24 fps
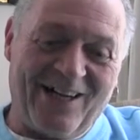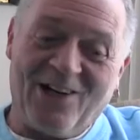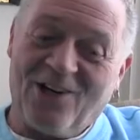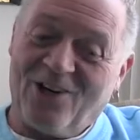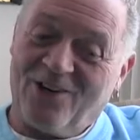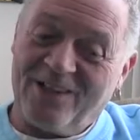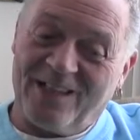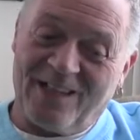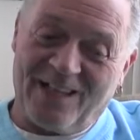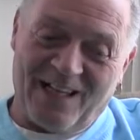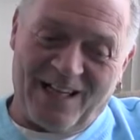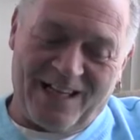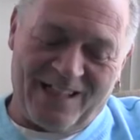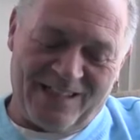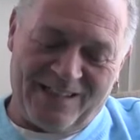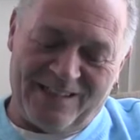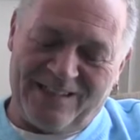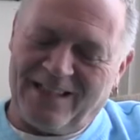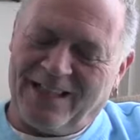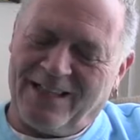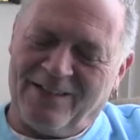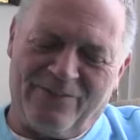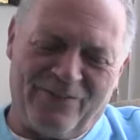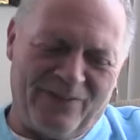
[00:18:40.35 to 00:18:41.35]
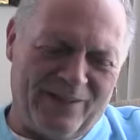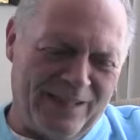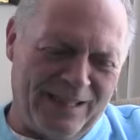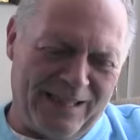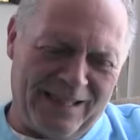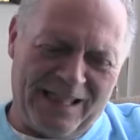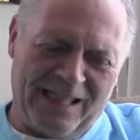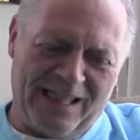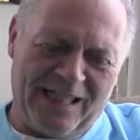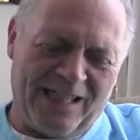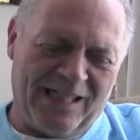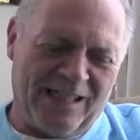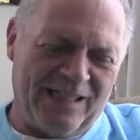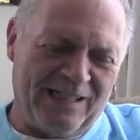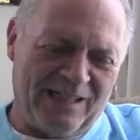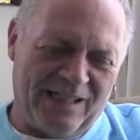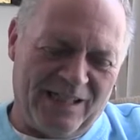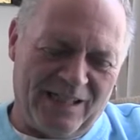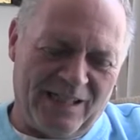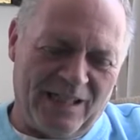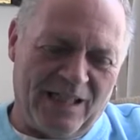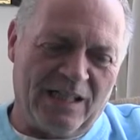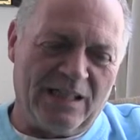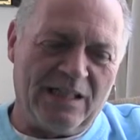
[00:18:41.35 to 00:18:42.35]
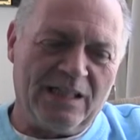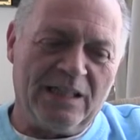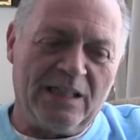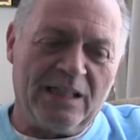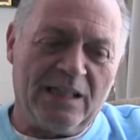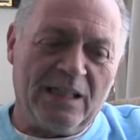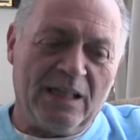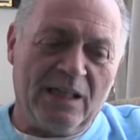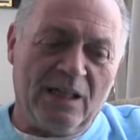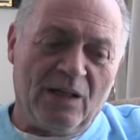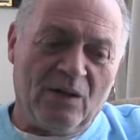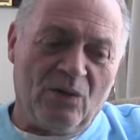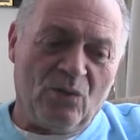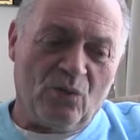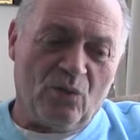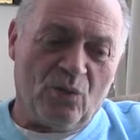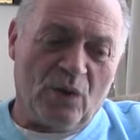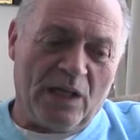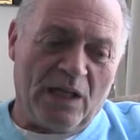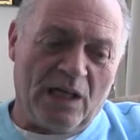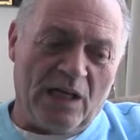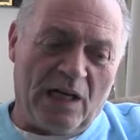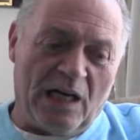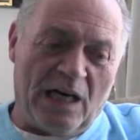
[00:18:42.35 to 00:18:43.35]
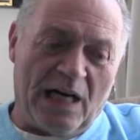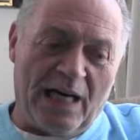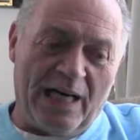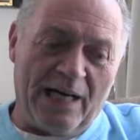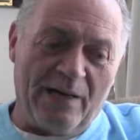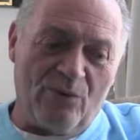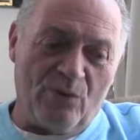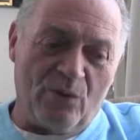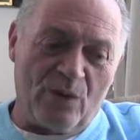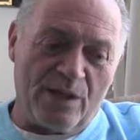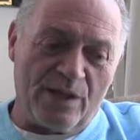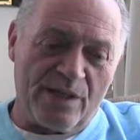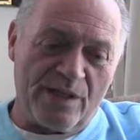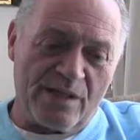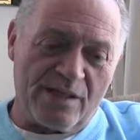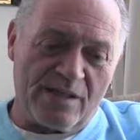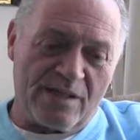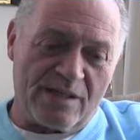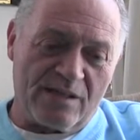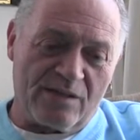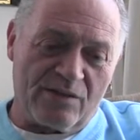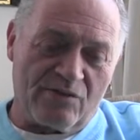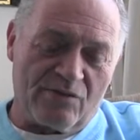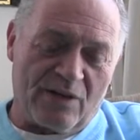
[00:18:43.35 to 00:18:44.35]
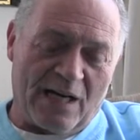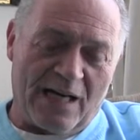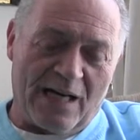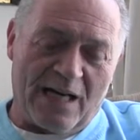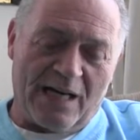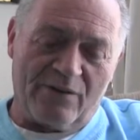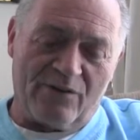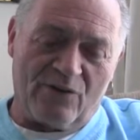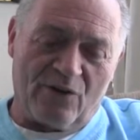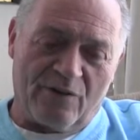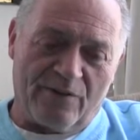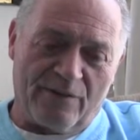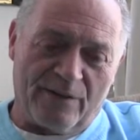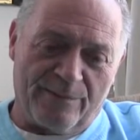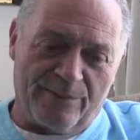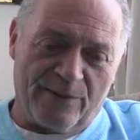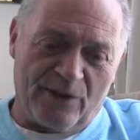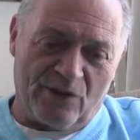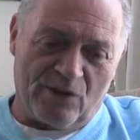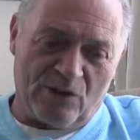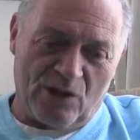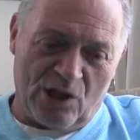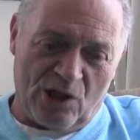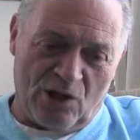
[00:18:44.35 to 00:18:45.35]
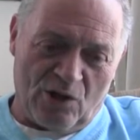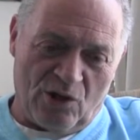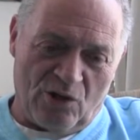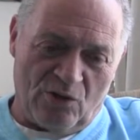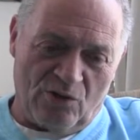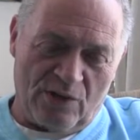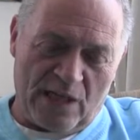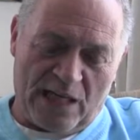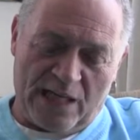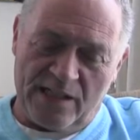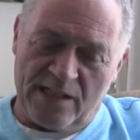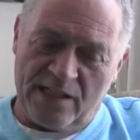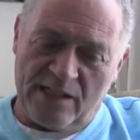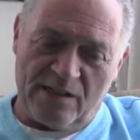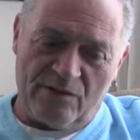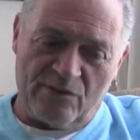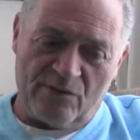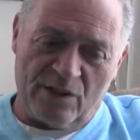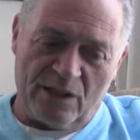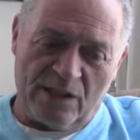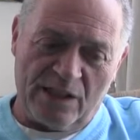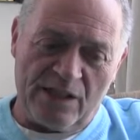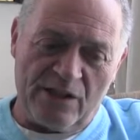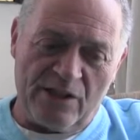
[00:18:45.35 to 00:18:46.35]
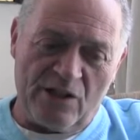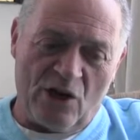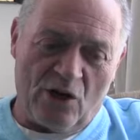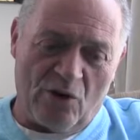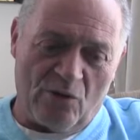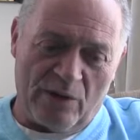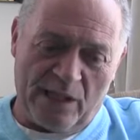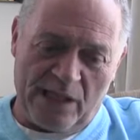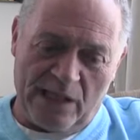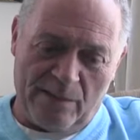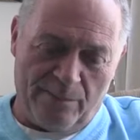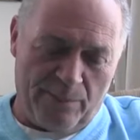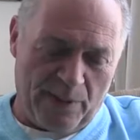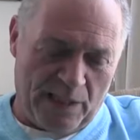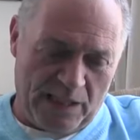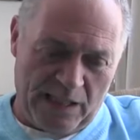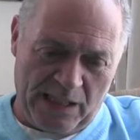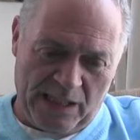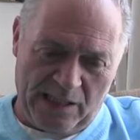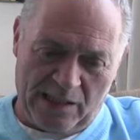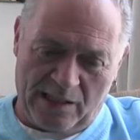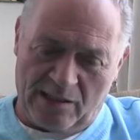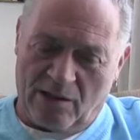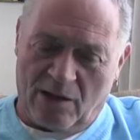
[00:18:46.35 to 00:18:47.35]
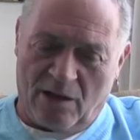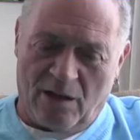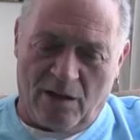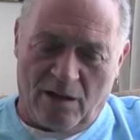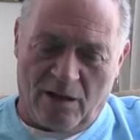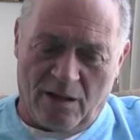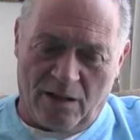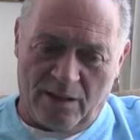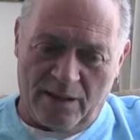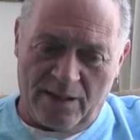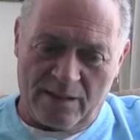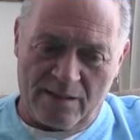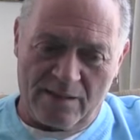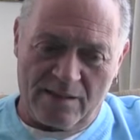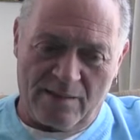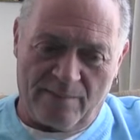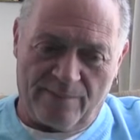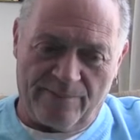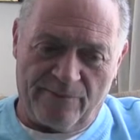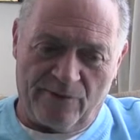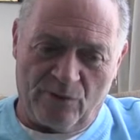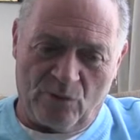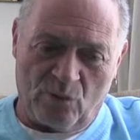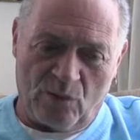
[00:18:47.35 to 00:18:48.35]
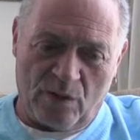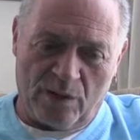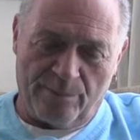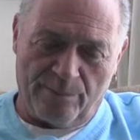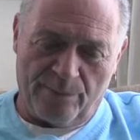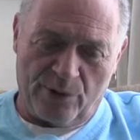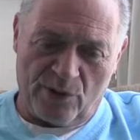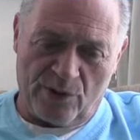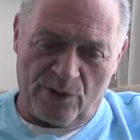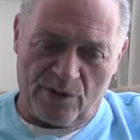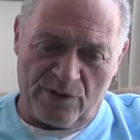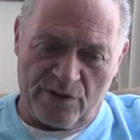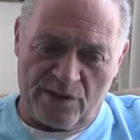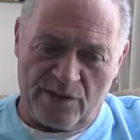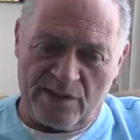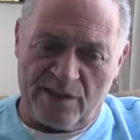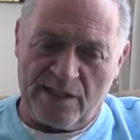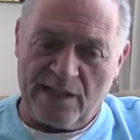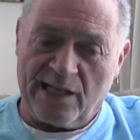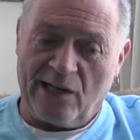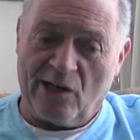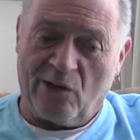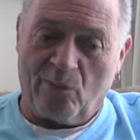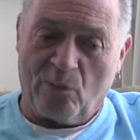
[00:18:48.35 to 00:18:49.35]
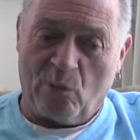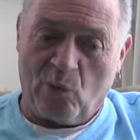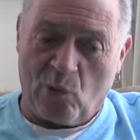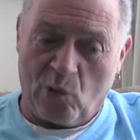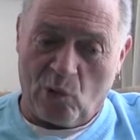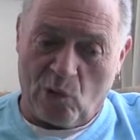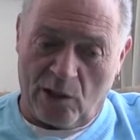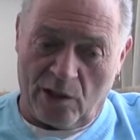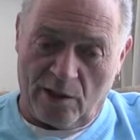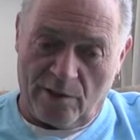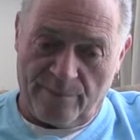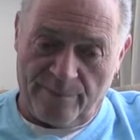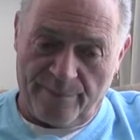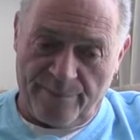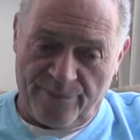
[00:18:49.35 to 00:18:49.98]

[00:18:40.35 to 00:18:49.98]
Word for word: Oh yeah, I definitely can. Yeah. Well, I was I drove up there alone. I didn't really know anybody at all except for one person, Dale Moore,